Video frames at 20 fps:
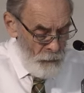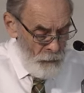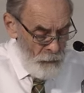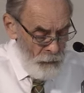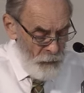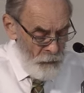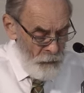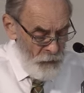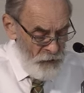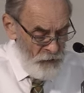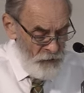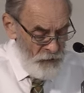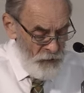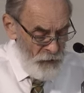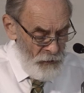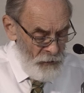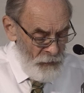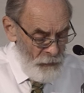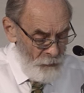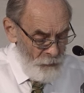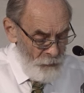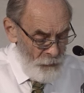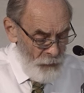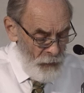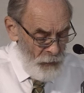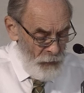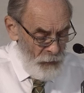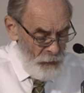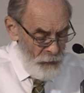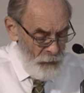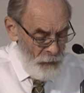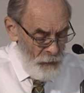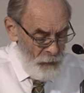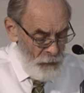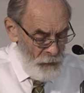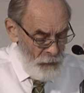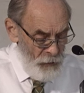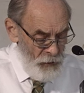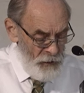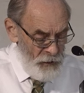And the rest said,
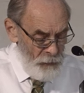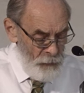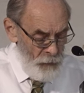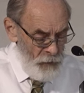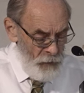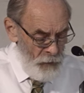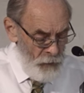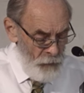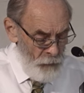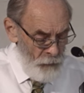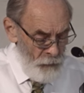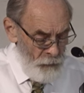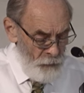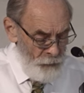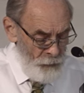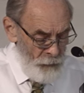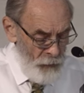Let him alone.